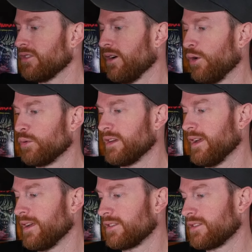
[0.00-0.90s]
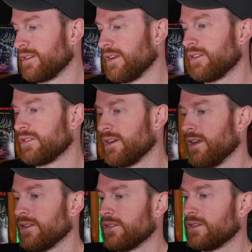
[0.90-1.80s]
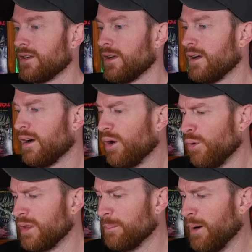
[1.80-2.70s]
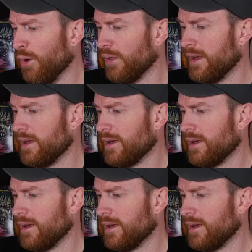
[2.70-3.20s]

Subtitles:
Oh yes. Holy moly.